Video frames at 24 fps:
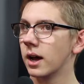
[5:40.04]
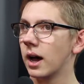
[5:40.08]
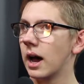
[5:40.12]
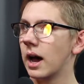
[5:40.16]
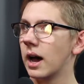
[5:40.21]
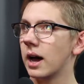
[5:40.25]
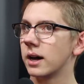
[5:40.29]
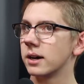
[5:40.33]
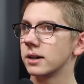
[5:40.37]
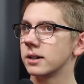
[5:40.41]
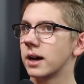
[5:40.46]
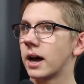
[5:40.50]

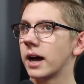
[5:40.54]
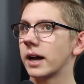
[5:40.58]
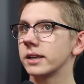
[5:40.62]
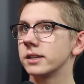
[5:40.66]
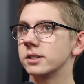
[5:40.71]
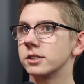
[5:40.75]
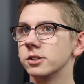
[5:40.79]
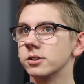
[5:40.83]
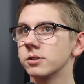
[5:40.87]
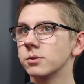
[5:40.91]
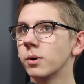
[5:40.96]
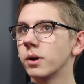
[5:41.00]
I
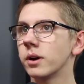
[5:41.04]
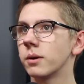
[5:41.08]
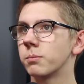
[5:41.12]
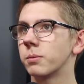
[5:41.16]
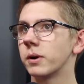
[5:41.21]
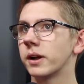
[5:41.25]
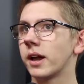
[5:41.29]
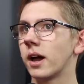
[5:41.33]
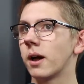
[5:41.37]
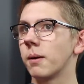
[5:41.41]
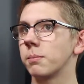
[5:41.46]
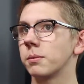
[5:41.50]
do want to
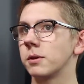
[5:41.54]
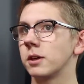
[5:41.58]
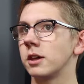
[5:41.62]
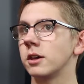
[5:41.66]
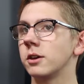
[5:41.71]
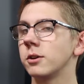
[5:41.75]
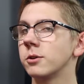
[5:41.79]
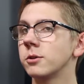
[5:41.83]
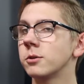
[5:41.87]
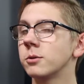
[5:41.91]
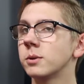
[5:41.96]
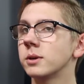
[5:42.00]
bring up,
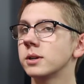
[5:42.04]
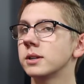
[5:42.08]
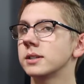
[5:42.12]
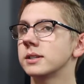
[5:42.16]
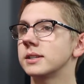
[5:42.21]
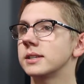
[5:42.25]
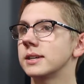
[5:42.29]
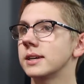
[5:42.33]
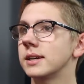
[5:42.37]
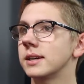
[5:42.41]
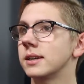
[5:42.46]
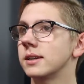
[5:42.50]
you
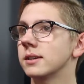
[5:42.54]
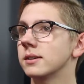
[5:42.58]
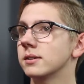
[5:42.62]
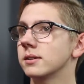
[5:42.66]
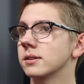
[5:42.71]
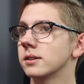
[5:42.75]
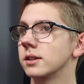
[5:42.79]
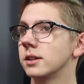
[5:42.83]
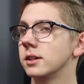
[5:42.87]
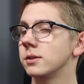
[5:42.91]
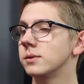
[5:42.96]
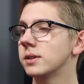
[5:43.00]

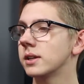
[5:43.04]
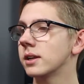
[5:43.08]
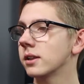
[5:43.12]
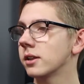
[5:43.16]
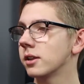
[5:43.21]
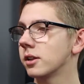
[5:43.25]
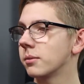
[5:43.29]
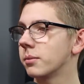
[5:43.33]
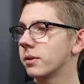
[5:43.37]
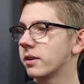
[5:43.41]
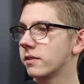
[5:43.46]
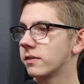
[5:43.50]
did a
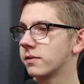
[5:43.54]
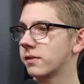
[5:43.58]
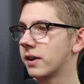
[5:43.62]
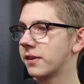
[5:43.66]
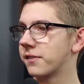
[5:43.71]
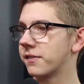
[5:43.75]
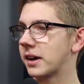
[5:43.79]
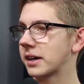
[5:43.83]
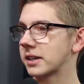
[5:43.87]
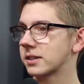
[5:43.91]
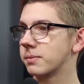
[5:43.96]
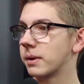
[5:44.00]
little bit of
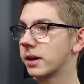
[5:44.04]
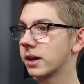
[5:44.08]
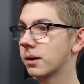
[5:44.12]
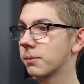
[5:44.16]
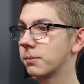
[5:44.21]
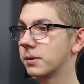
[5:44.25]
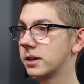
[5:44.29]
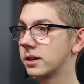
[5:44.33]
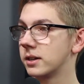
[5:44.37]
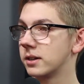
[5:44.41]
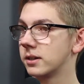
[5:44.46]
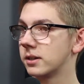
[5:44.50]
effects
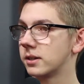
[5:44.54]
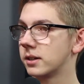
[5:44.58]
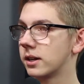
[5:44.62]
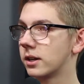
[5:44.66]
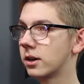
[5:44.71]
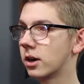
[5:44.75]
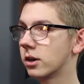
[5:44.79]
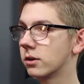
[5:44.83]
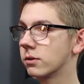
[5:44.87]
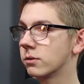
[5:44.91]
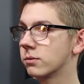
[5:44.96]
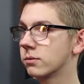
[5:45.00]
makeup
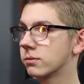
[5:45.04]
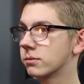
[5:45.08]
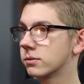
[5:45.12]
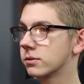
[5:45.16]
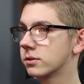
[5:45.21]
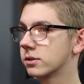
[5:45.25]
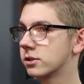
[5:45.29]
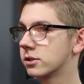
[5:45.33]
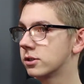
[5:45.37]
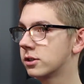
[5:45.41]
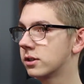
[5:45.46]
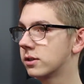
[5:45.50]
in our
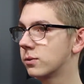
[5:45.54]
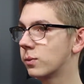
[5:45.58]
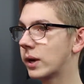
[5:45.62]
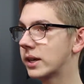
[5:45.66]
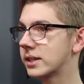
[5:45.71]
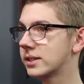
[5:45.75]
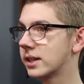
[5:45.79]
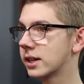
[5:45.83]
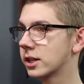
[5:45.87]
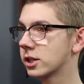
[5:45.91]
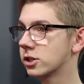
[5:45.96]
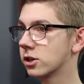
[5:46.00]

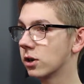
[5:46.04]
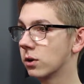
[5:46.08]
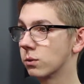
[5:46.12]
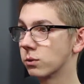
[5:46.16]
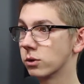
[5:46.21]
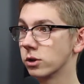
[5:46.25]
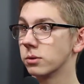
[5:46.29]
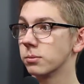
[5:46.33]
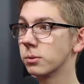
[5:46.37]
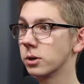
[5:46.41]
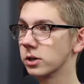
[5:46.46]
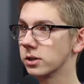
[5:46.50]
West Tech show,
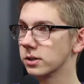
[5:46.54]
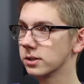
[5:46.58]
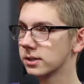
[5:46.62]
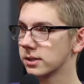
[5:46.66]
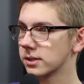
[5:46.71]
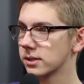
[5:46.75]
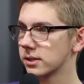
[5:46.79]
Rumors.